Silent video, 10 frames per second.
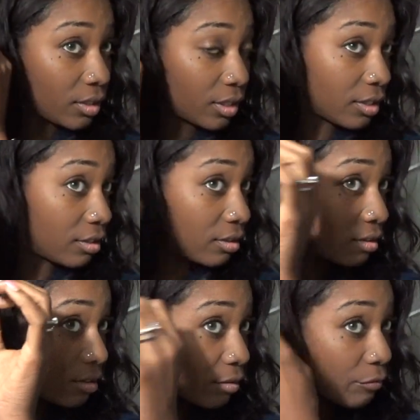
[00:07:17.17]
in
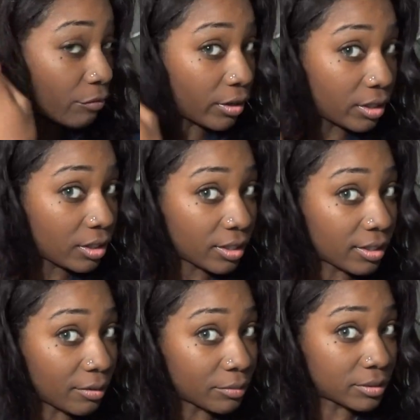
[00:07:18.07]
the front
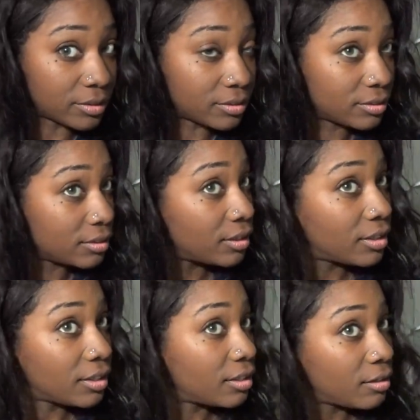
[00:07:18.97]
that was
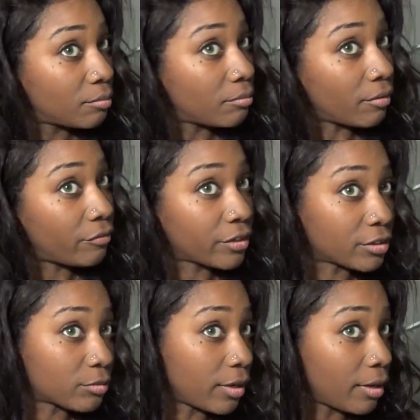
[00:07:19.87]
my
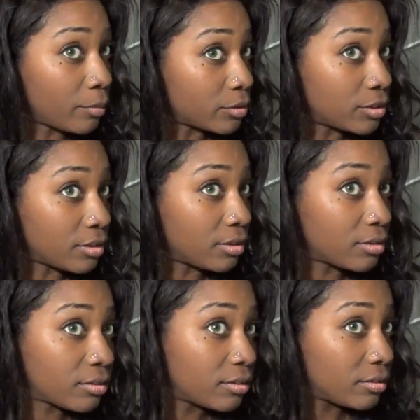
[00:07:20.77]
fingers were able to
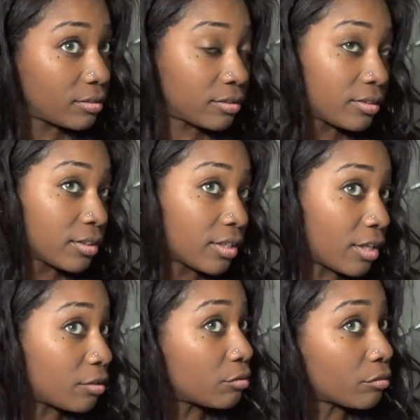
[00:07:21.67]

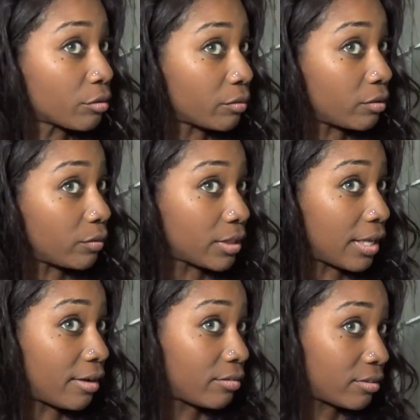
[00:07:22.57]
get through it
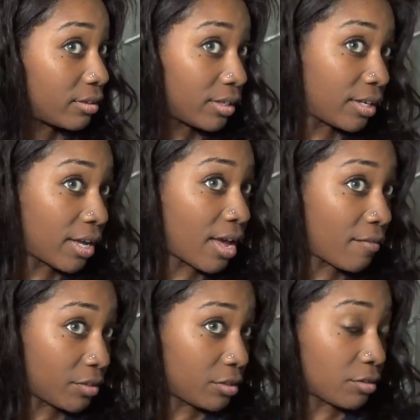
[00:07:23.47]
without
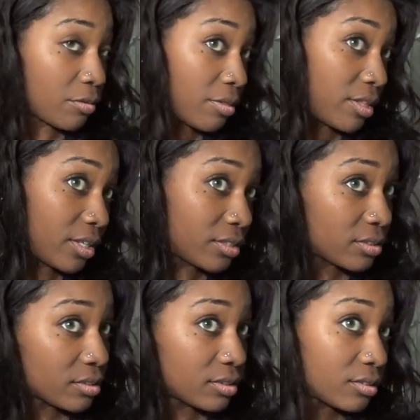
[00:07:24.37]
having to do
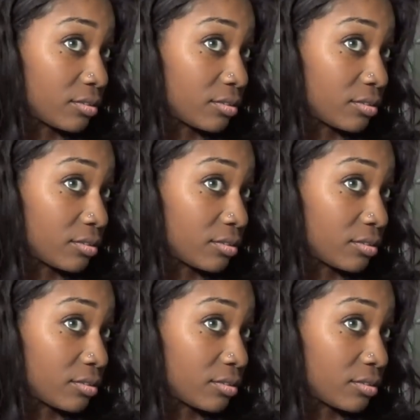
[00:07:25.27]
this.